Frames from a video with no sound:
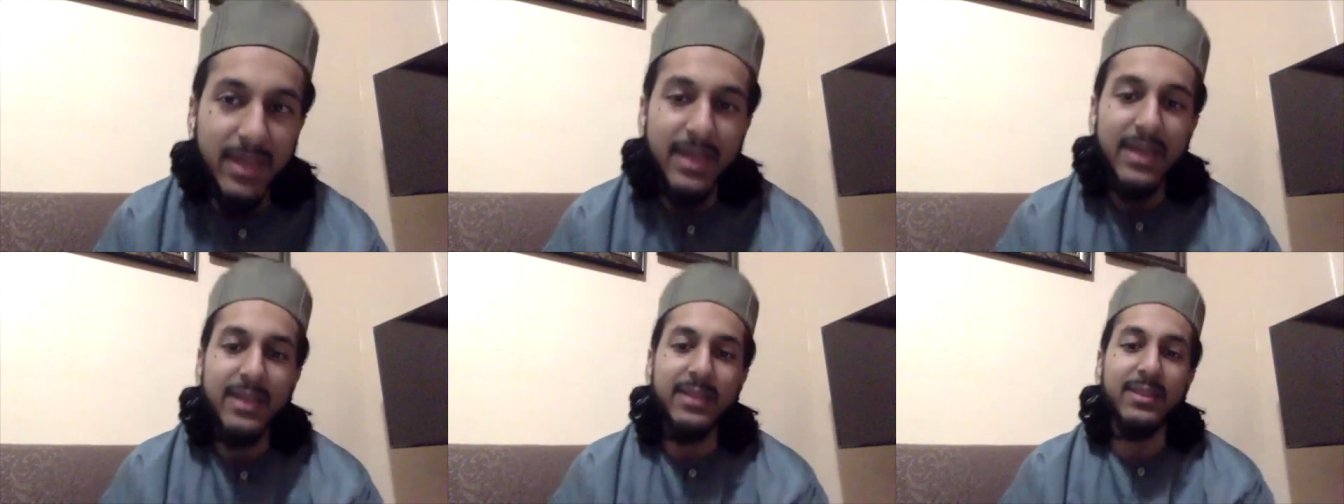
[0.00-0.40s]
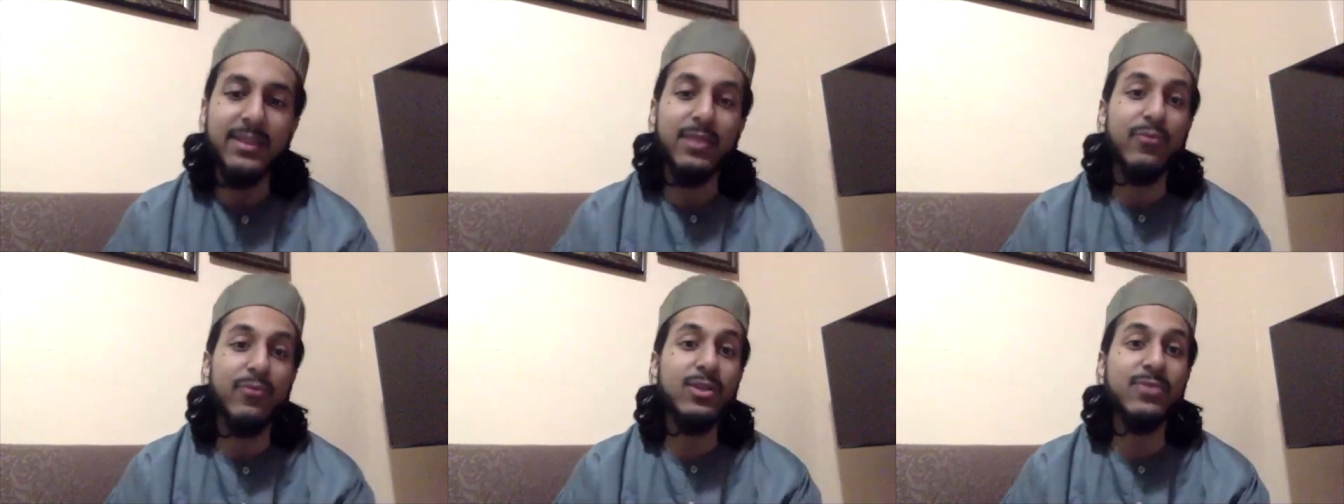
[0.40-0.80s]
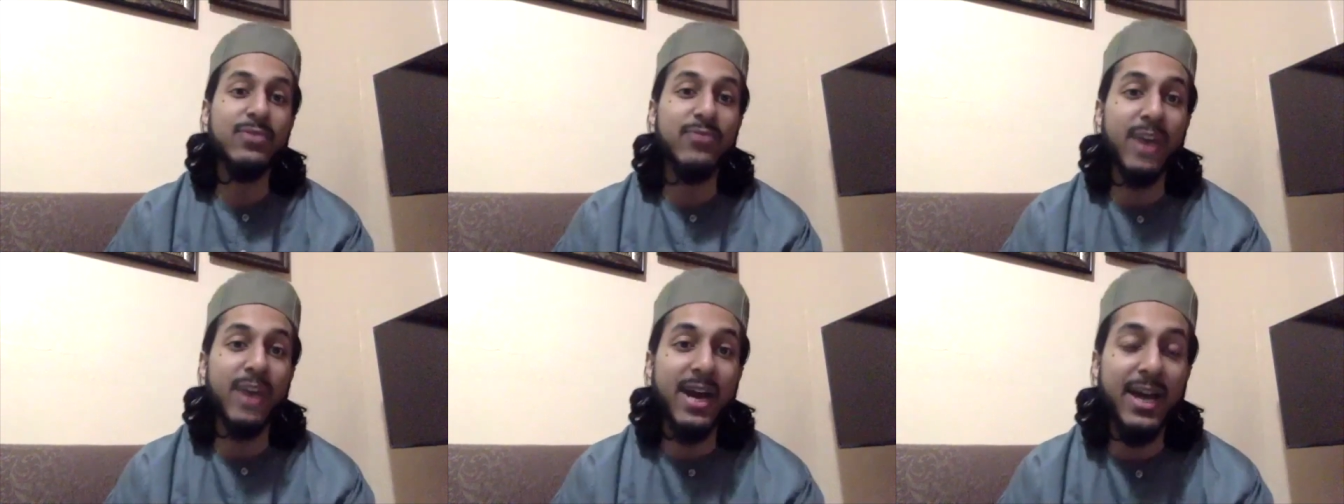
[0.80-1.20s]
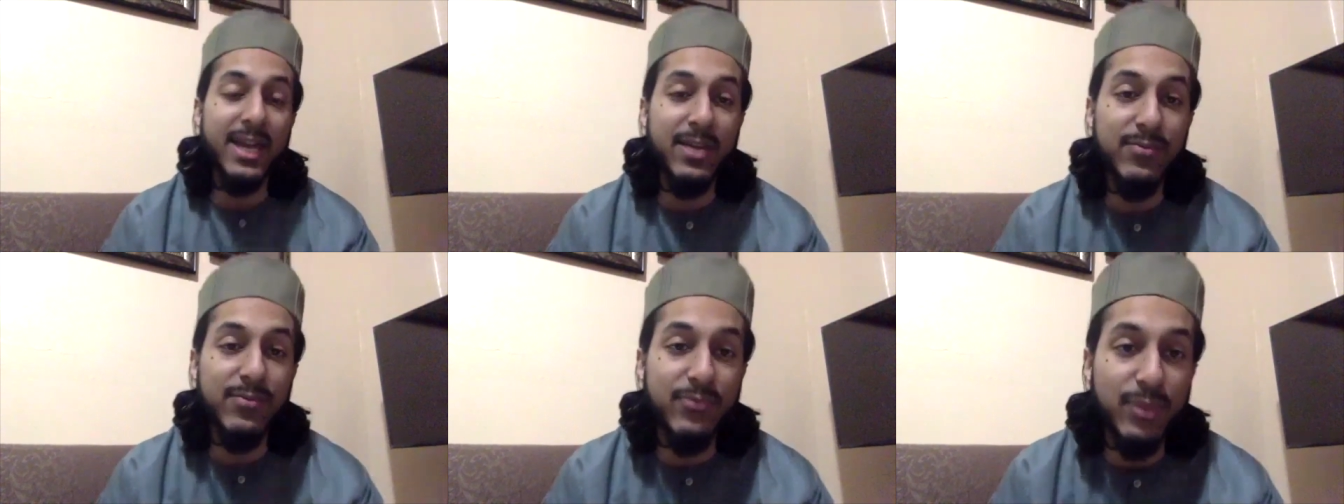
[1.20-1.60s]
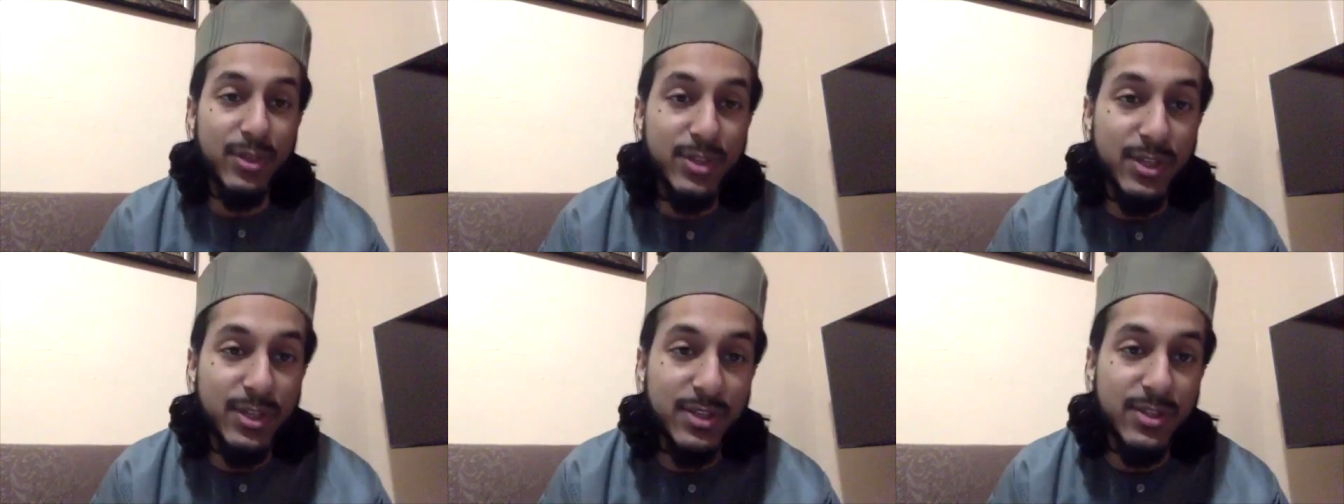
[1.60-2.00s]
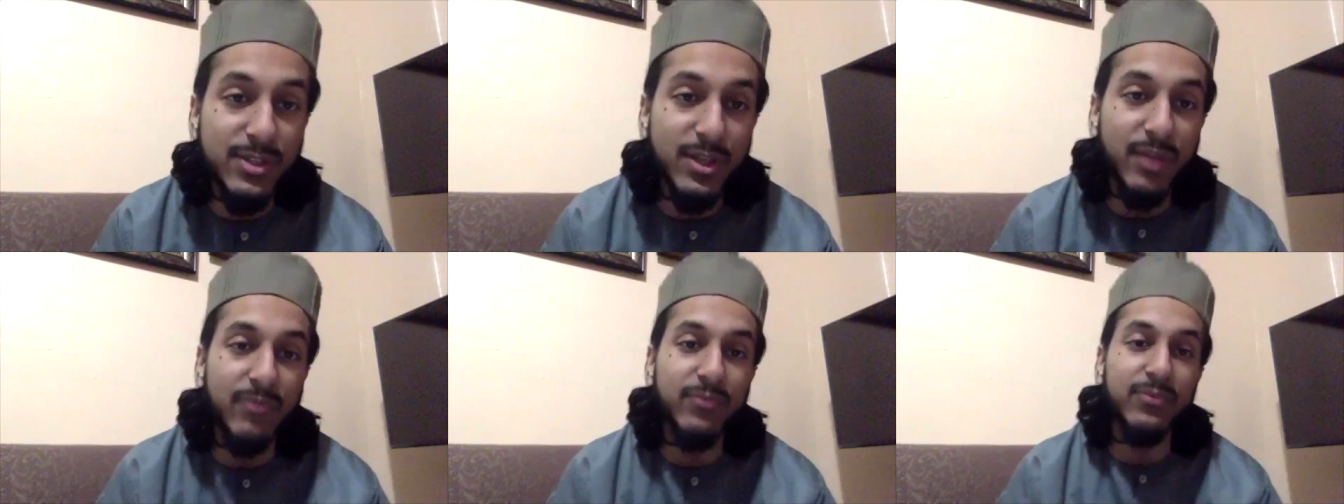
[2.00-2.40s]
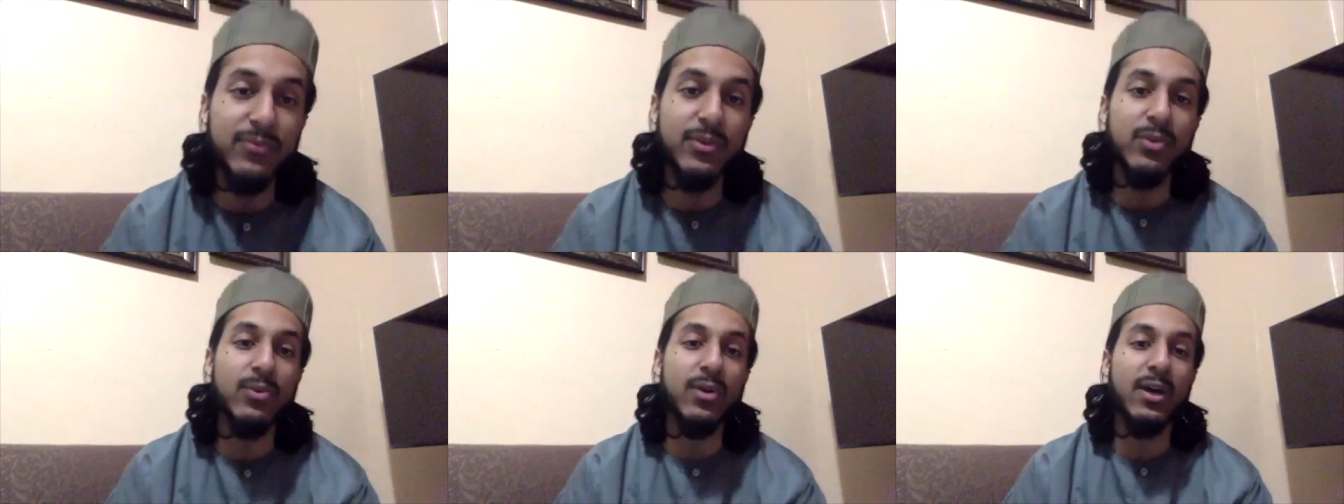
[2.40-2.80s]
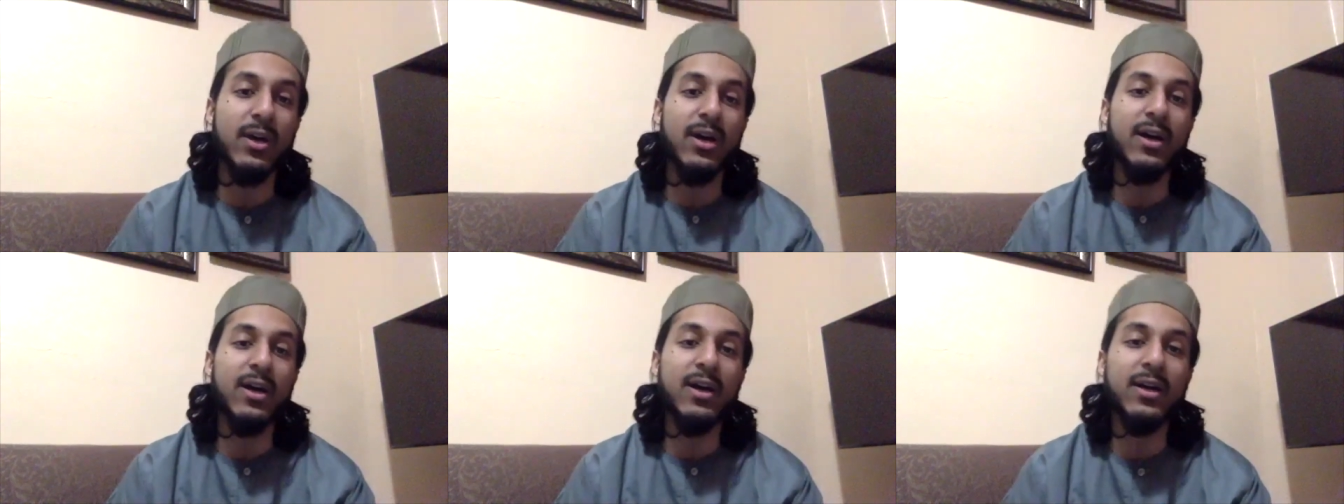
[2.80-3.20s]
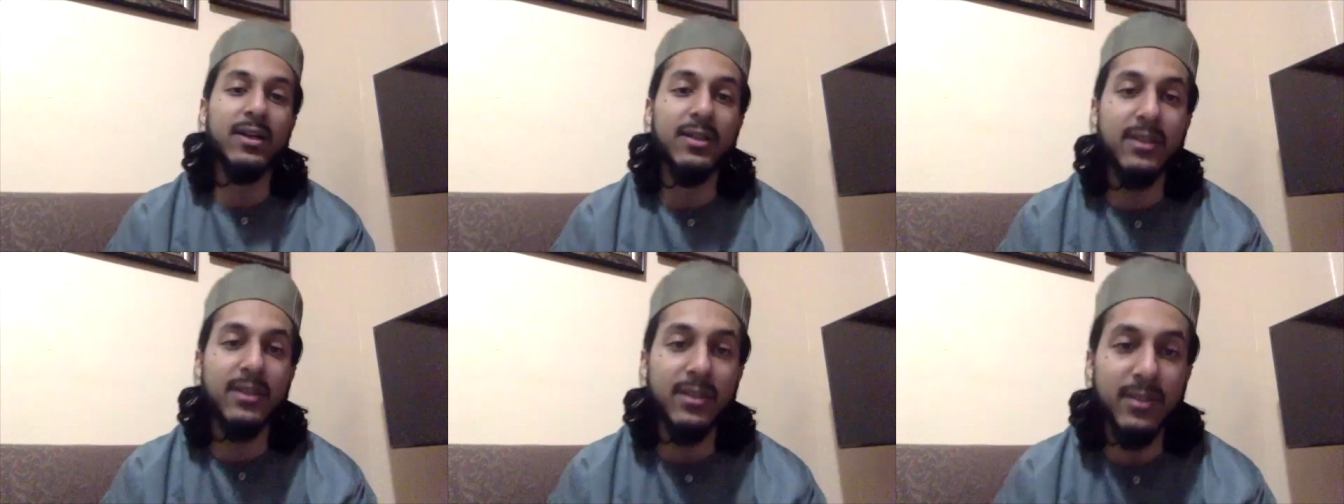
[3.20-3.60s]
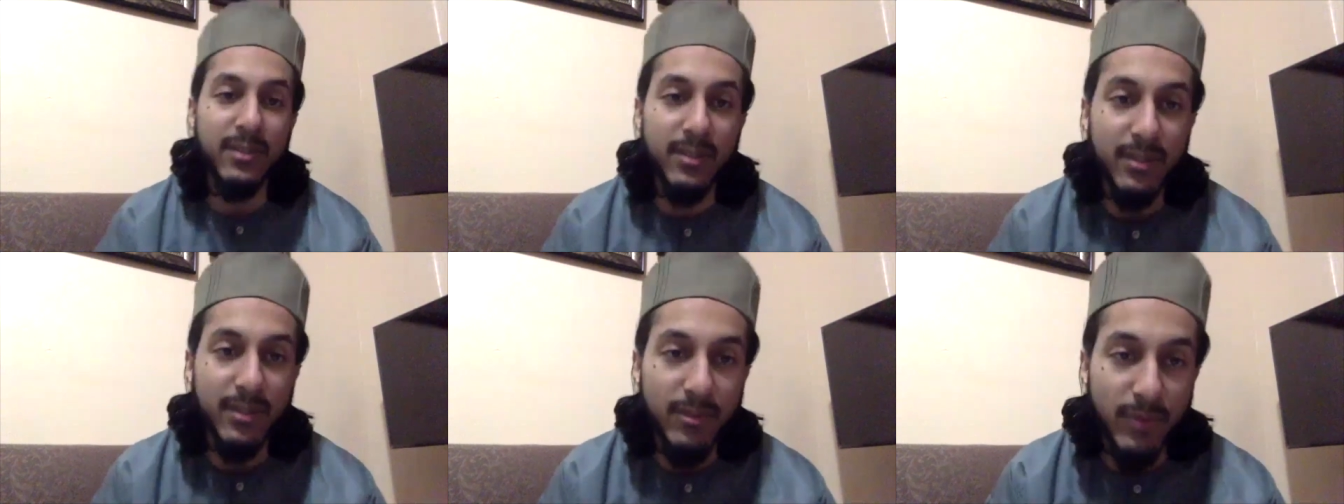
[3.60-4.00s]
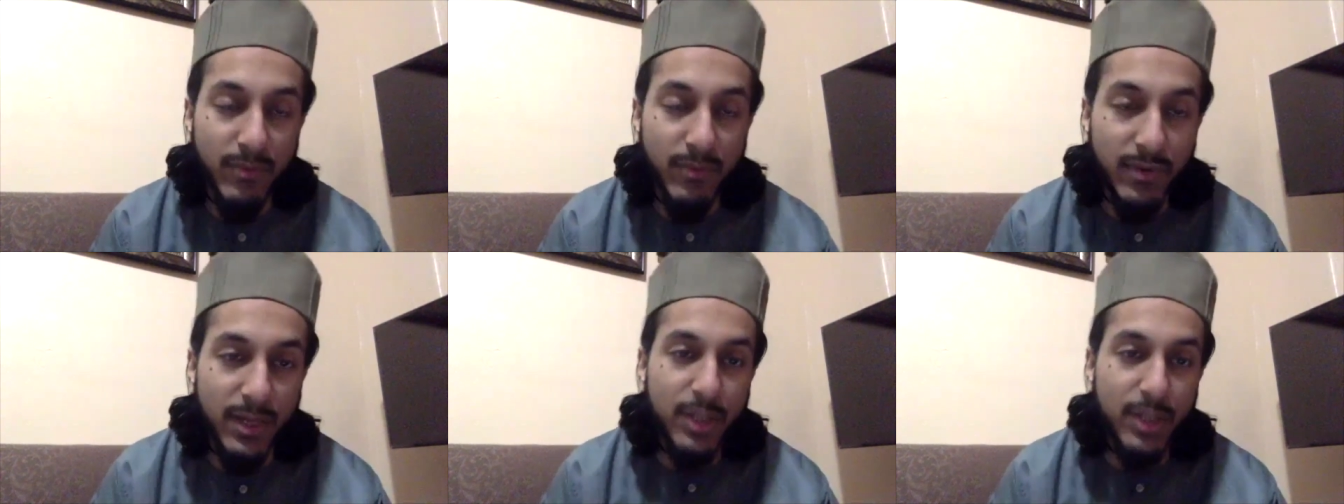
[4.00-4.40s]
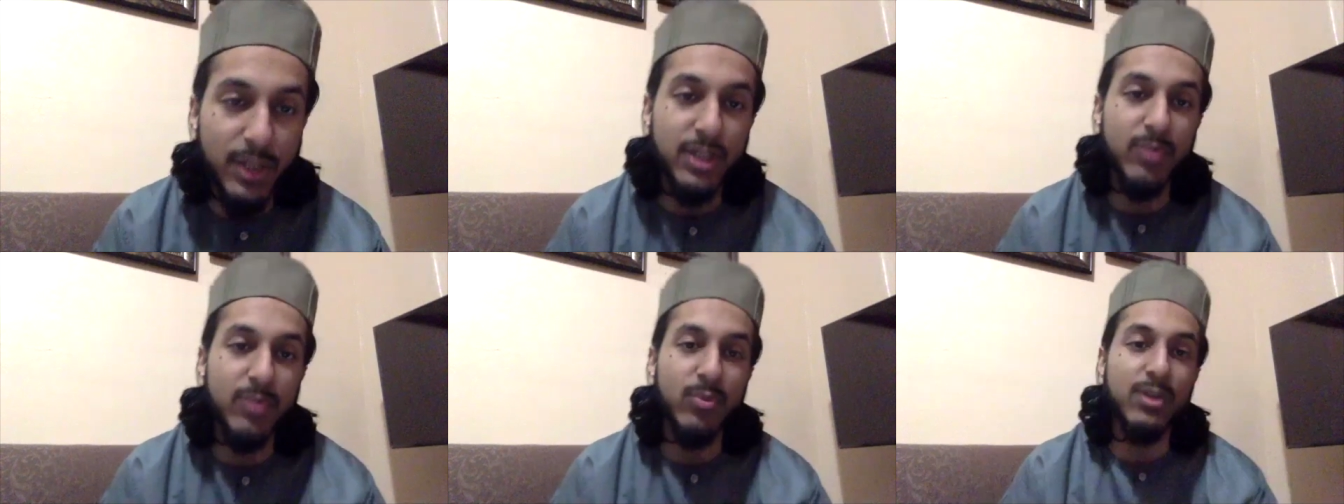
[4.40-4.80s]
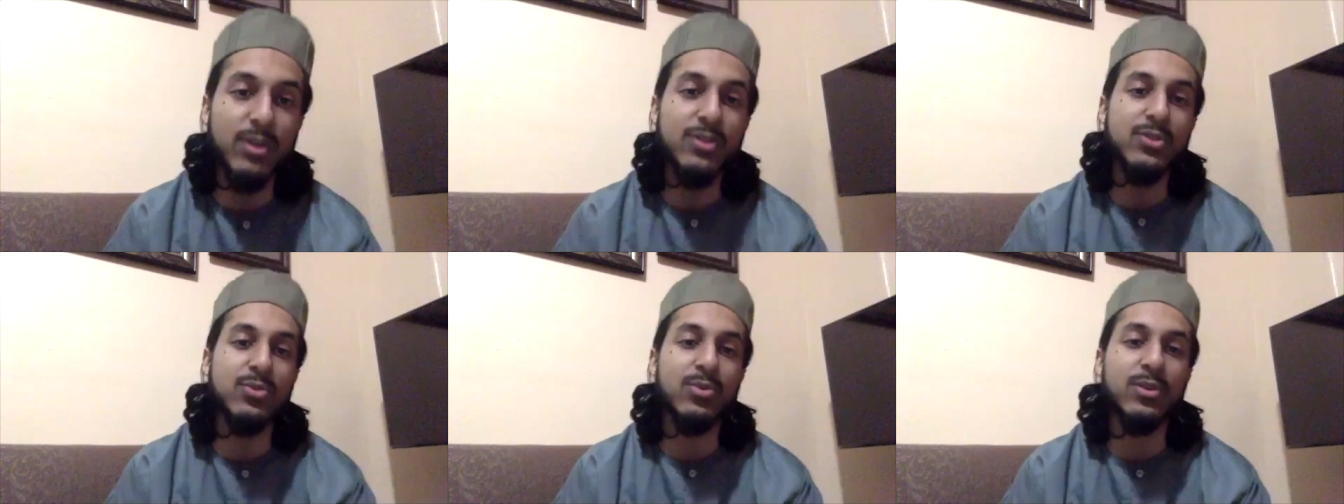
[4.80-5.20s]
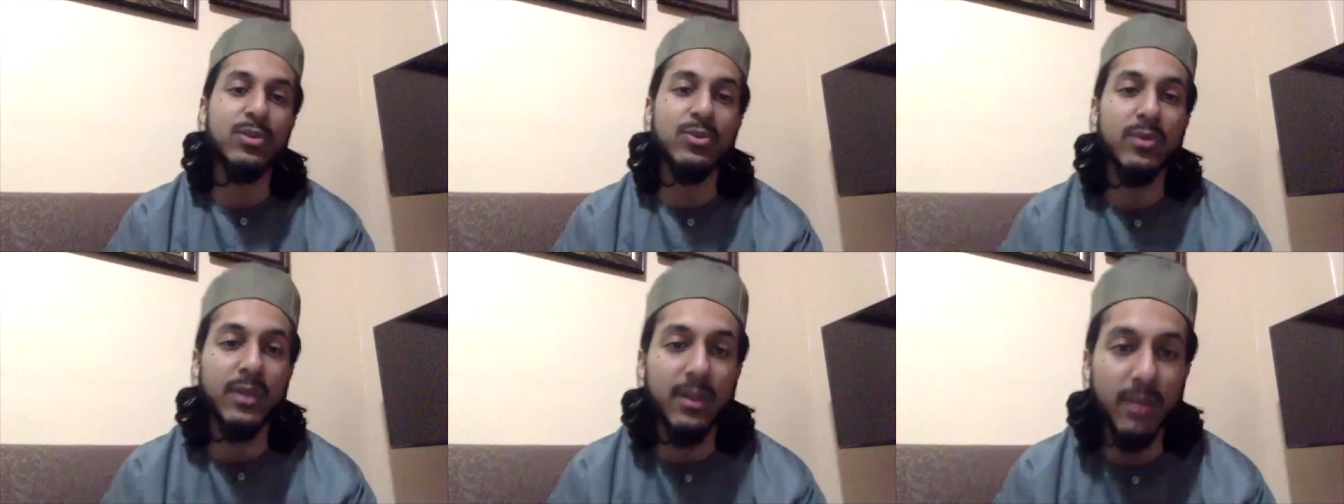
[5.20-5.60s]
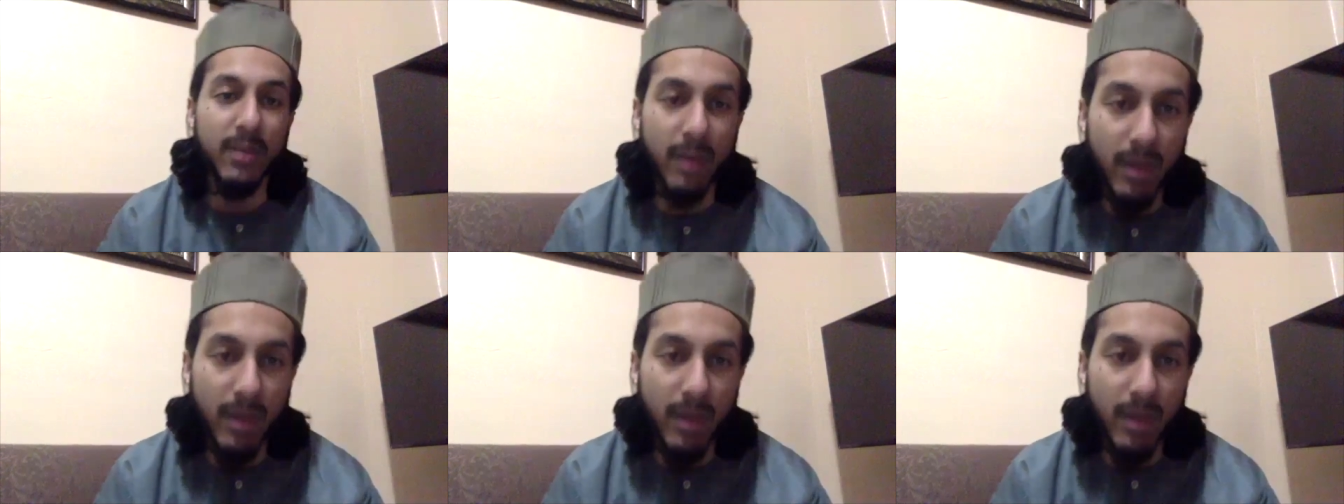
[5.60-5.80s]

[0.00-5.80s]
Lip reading: The first five verses of the Quran revelation was Surah Al-Iqra,